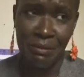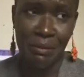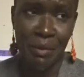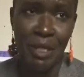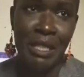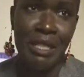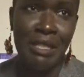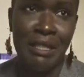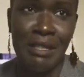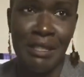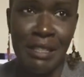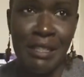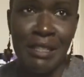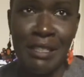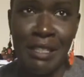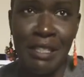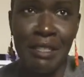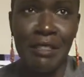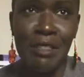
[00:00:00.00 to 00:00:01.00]
but it's
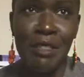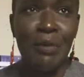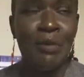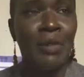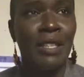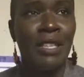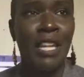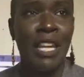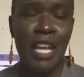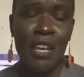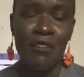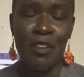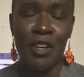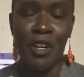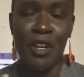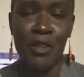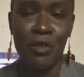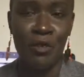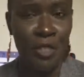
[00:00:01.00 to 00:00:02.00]
still something that I've
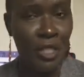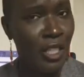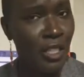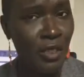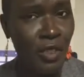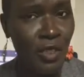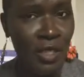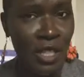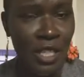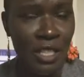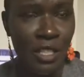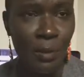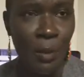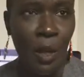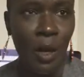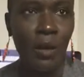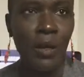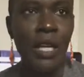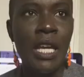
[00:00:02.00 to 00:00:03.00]
heard really good things
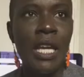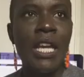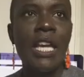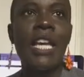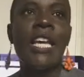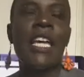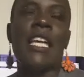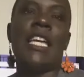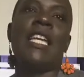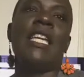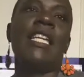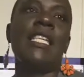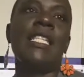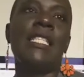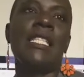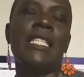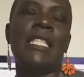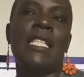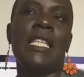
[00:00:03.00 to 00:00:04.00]
about,
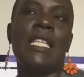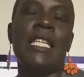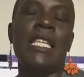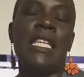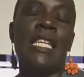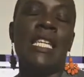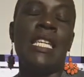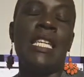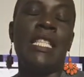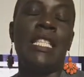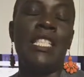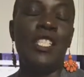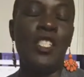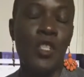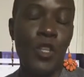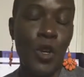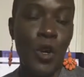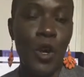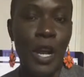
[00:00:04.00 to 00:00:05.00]
is the
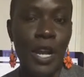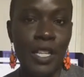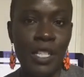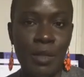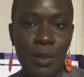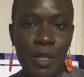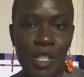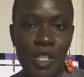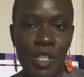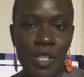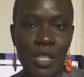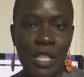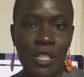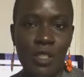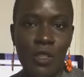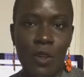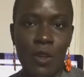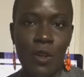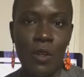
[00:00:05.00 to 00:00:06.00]
Dior exhibition
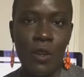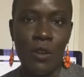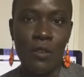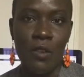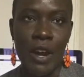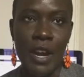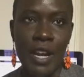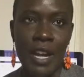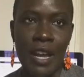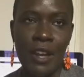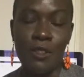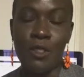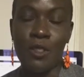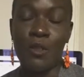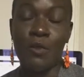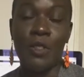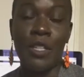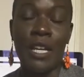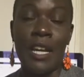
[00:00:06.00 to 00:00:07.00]
that's going on right now.
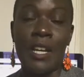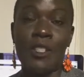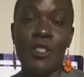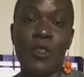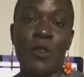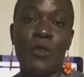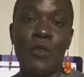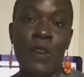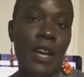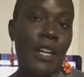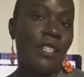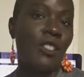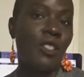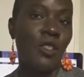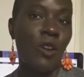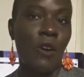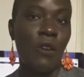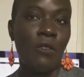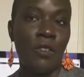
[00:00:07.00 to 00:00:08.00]
So if you guys are
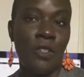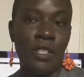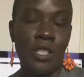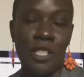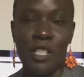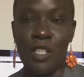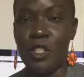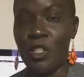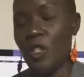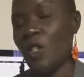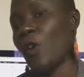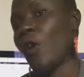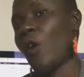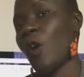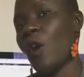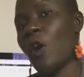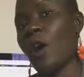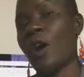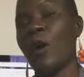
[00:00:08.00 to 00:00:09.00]
fans of Christian
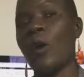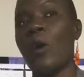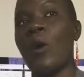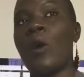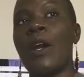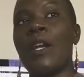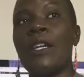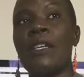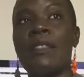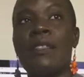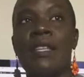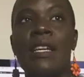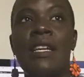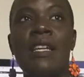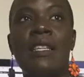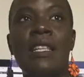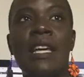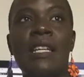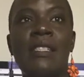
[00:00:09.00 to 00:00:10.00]
Dior or
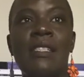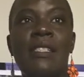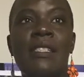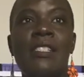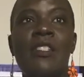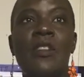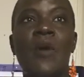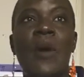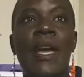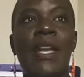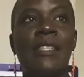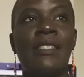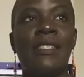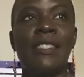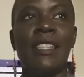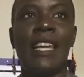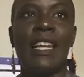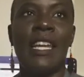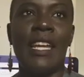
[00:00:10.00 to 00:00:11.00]
anything that's, you know,
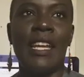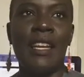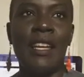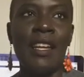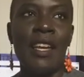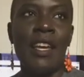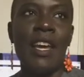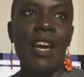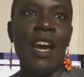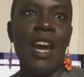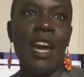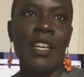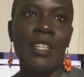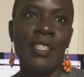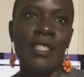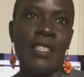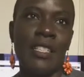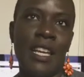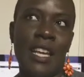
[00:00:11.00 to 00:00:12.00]
aesthetic,
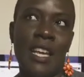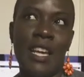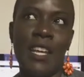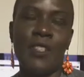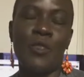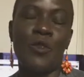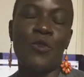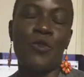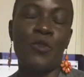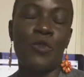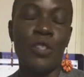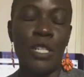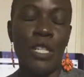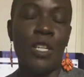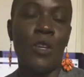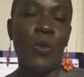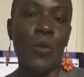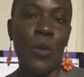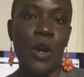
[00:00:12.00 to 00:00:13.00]
I'd say it's
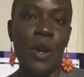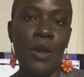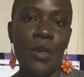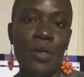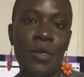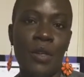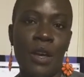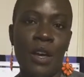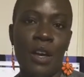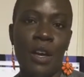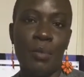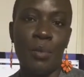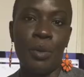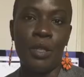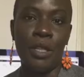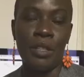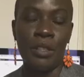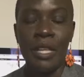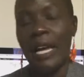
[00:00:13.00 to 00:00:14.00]
really worth
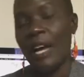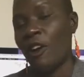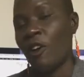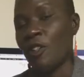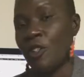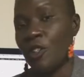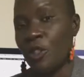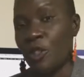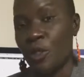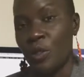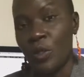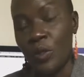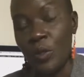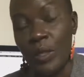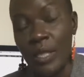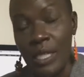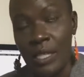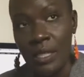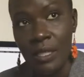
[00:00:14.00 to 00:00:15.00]
putting that on your to-do
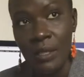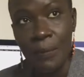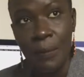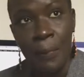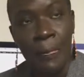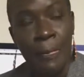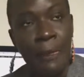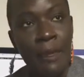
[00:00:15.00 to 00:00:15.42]
list.